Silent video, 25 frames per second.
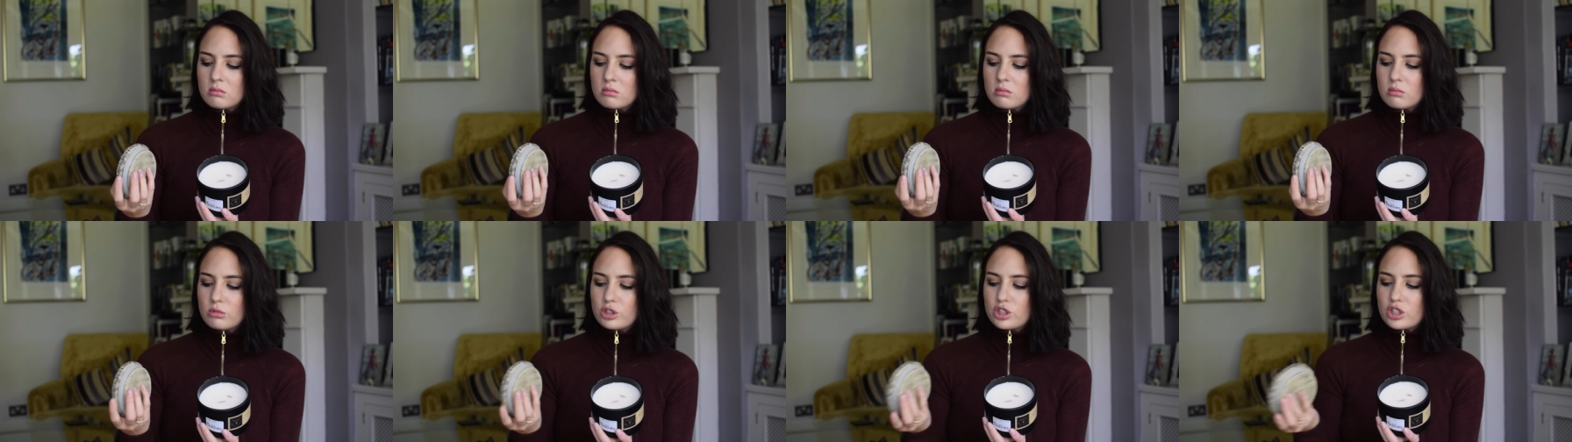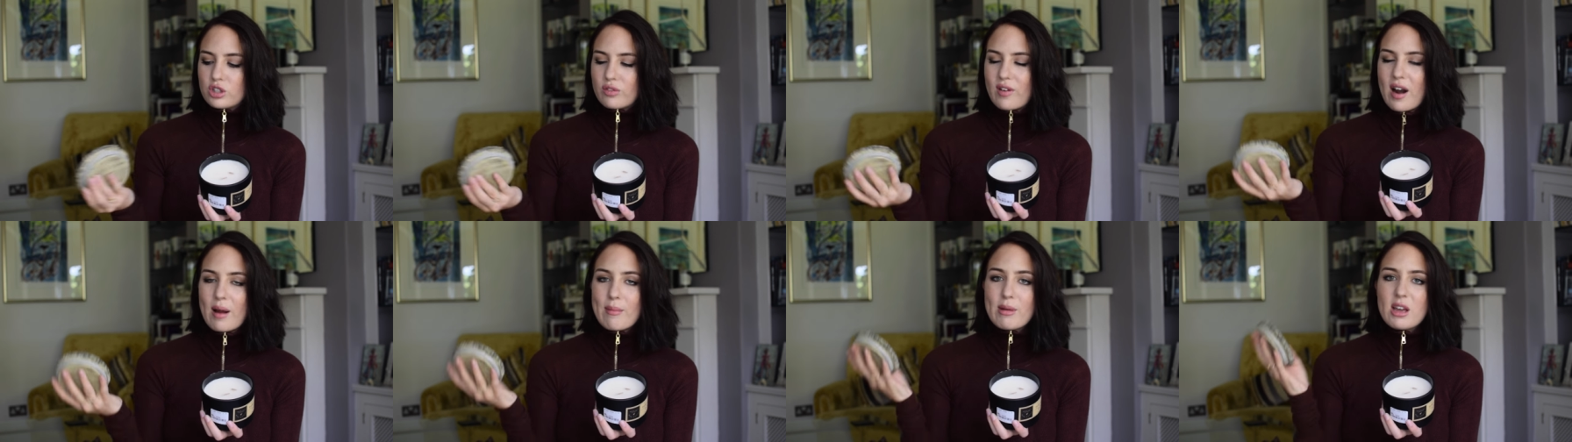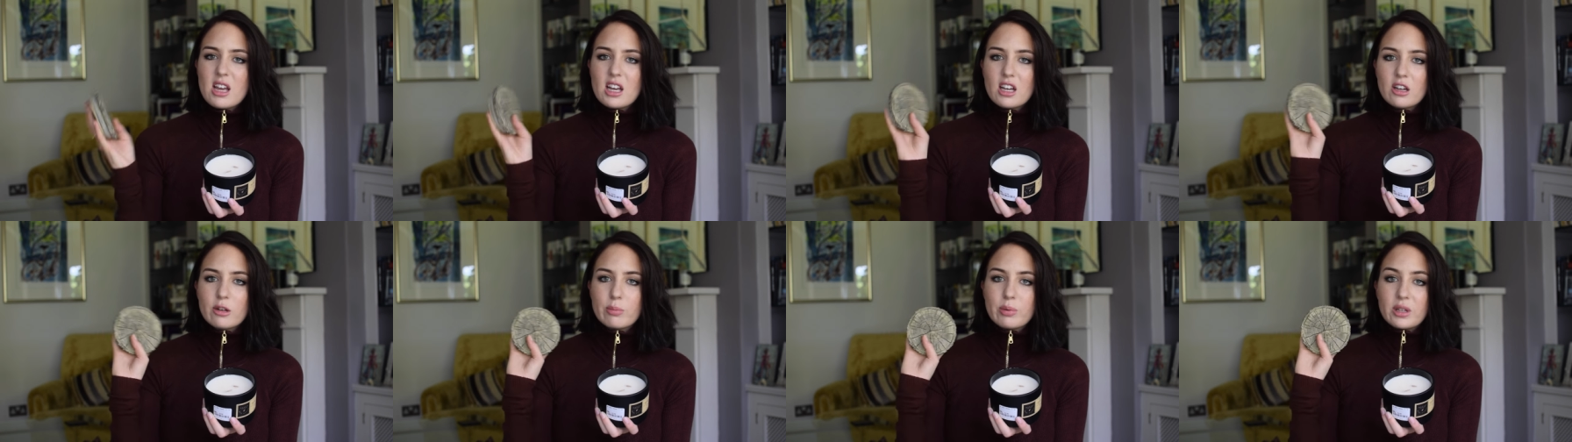
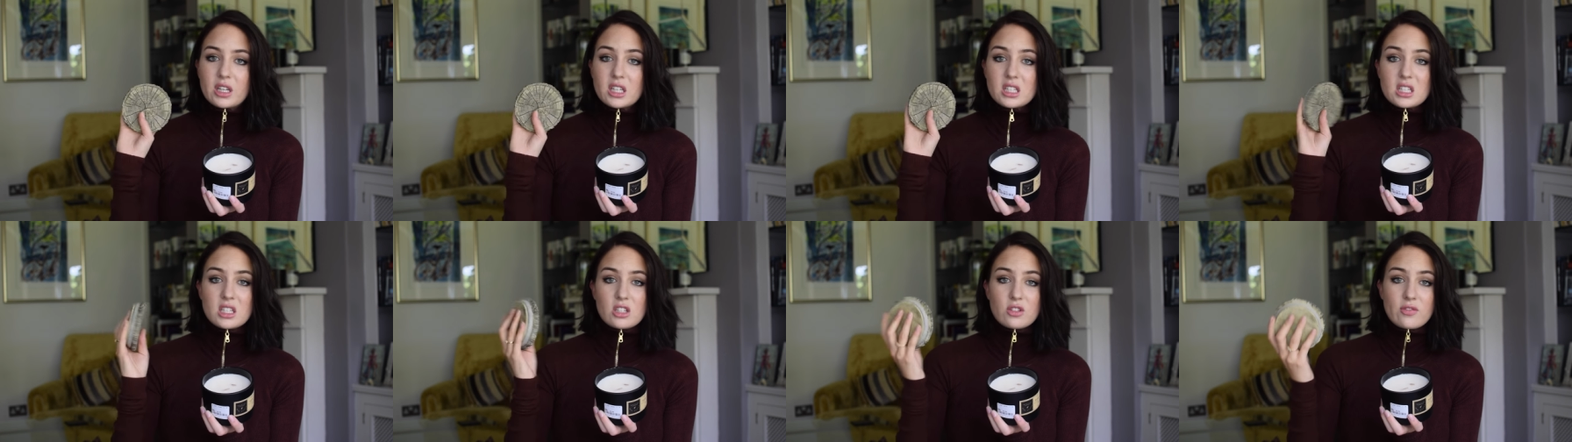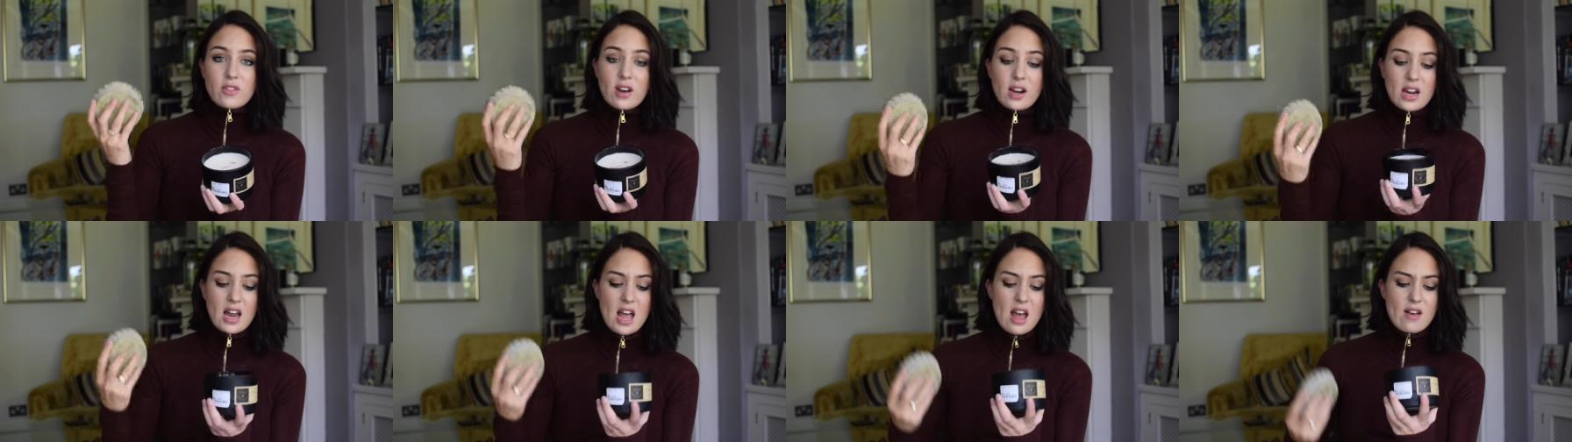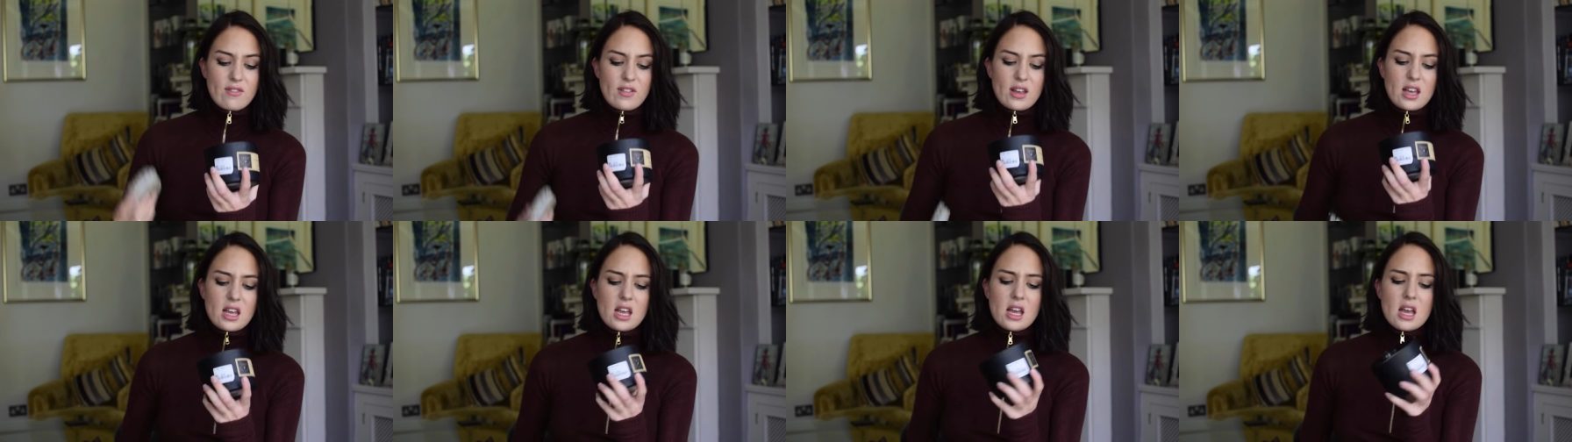ceramic because it's very
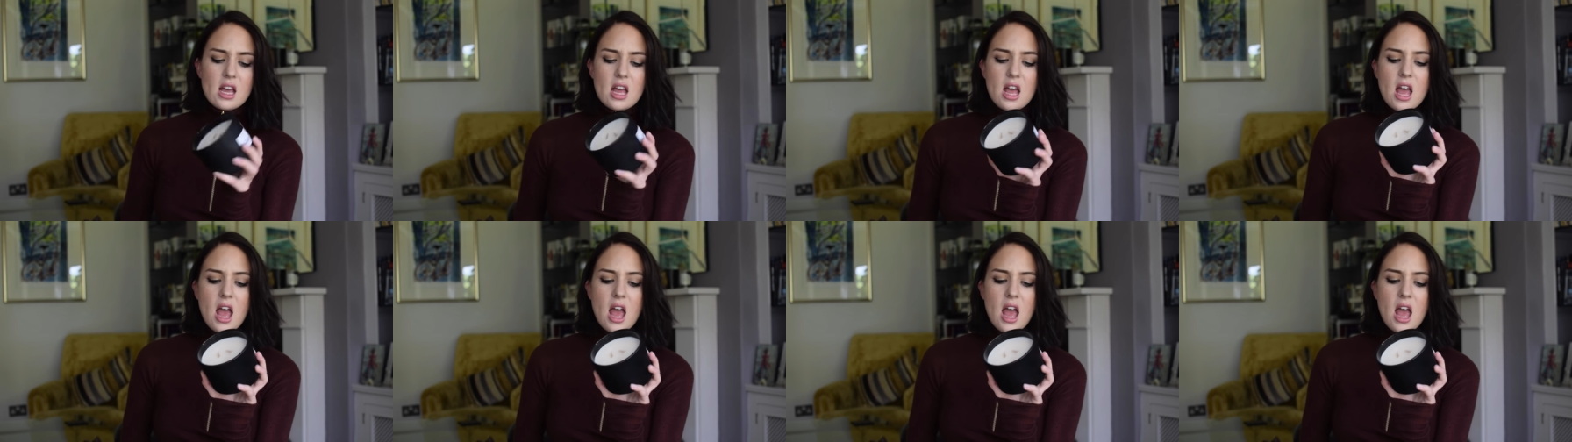heavy.